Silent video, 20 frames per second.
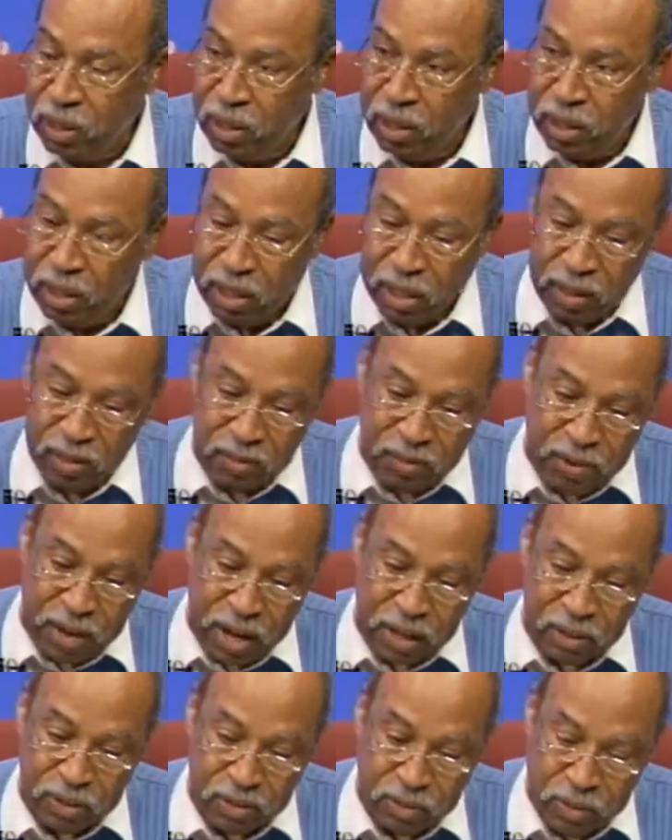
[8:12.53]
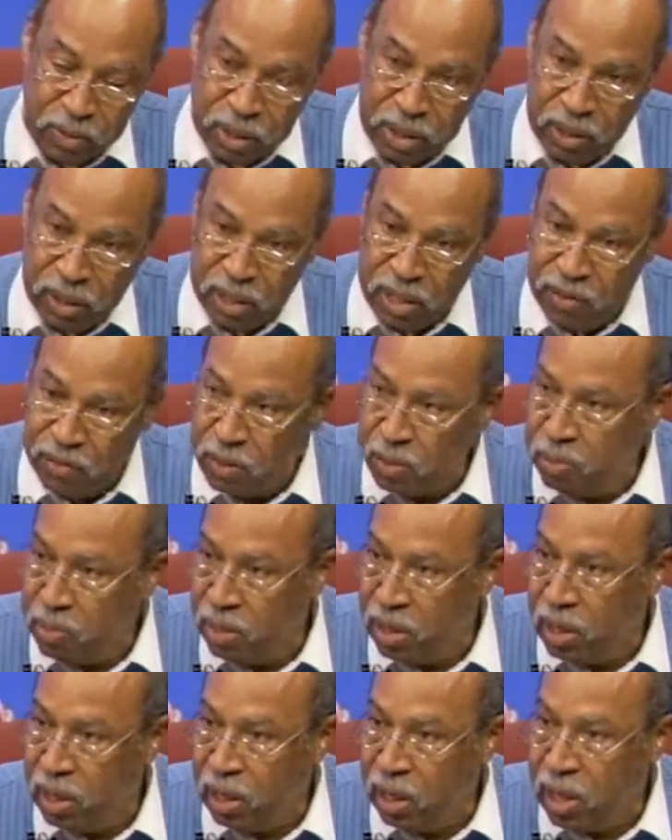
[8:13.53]
In fact, we live a,
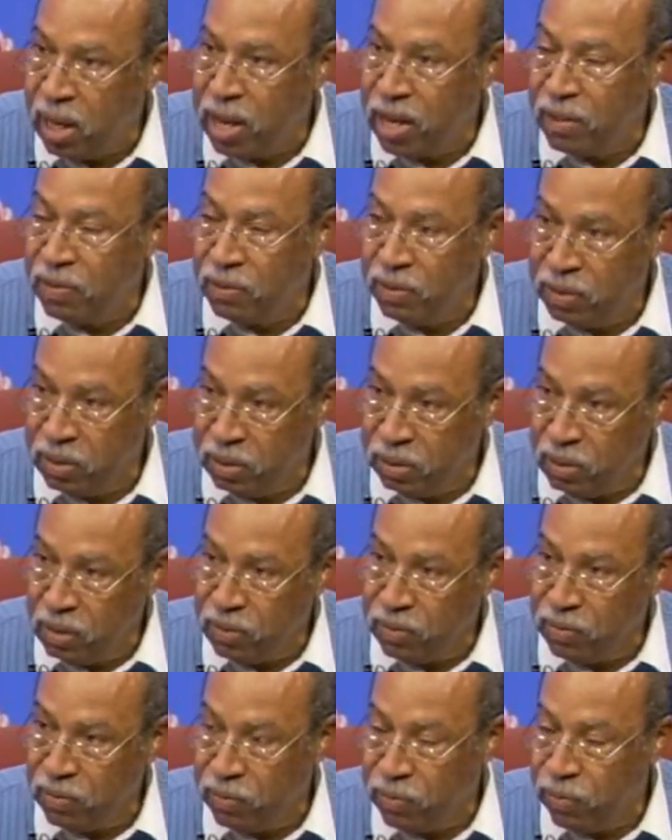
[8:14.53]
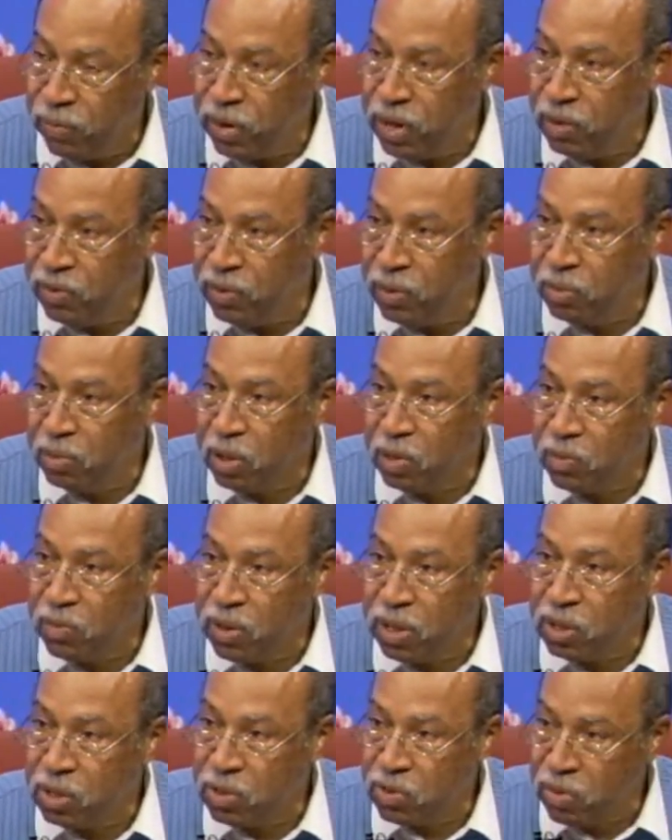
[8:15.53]
a life free from the
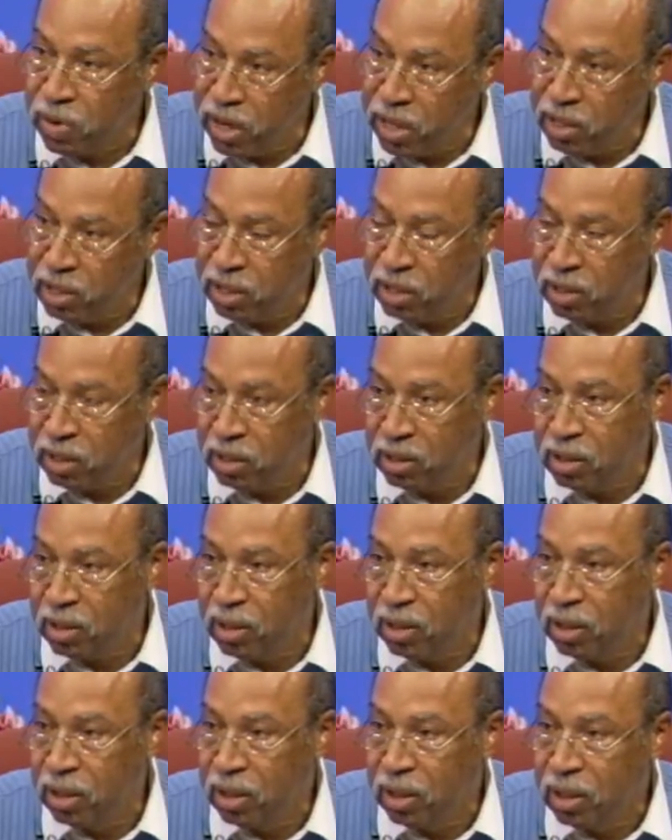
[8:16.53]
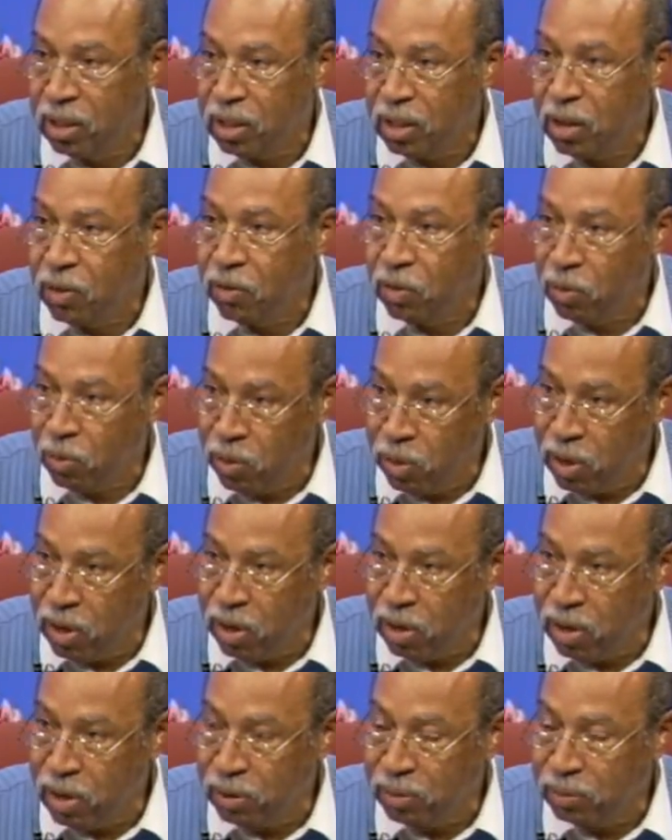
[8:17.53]
frustrations of the world